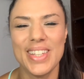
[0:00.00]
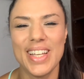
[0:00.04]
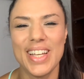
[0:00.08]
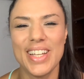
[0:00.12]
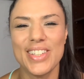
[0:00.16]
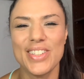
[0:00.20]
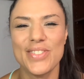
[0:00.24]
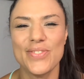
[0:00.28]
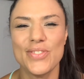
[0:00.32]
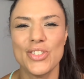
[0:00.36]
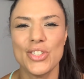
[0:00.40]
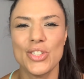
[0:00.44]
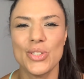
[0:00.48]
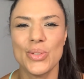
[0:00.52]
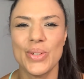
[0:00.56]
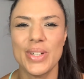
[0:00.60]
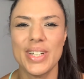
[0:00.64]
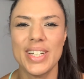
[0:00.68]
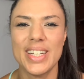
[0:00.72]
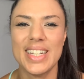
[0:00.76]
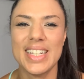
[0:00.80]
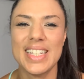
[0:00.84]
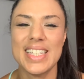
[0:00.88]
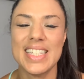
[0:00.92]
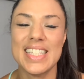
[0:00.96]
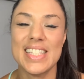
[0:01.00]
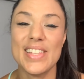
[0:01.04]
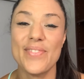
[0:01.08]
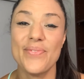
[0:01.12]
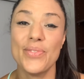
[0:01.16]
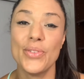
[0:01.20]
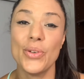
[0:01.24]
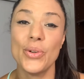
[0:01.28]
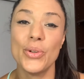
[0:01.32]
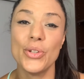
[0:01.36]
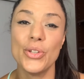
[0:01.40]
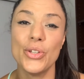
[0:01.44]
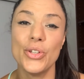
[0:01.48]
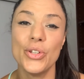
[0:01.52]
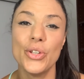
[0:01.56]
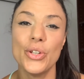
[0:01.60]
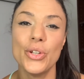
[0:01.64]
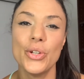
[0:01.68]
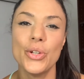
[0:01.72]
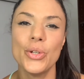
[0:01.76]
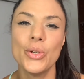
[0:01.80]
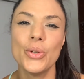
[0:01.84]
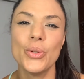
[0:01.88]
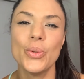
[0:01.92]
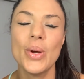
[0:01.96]
Thanks for joining us. If you're
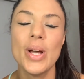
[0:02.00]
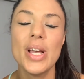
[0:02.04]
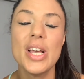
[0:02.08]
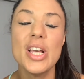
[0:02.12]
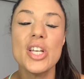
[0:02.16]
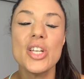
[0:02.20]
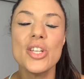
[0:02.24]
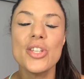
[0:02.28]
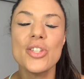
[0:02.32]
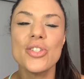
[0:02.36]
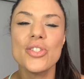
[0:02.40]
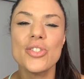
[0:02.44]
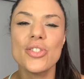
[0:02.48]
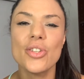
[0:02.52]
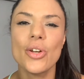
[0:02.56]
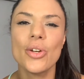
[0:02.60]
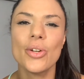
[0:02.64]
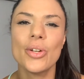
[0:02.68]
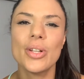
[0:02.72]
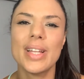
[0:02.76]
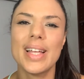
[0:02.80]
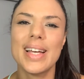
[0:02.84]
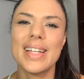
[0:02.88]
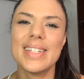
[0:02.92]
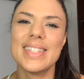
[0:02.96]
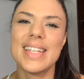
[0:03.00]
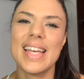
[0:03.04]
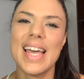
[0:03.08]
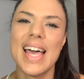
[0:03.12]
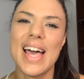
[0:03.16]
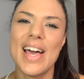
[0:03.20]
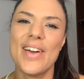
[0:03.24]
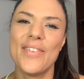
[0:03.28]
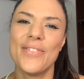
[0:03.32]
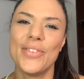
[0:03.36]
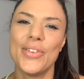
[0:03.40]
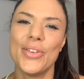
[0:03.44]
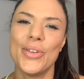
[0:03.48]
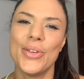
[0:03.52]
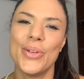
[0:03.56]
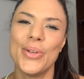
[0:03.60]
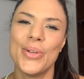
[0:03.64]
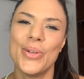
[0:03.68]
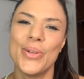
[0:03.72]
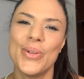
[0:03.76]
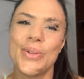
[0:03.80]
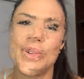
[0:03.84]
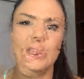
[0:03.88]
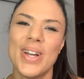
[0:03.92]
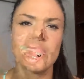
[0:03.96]
new, so glad to have
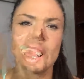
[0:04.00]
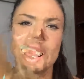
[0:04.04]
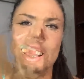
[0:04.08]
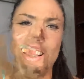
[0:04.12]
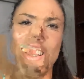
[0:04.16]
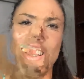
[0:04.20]
you.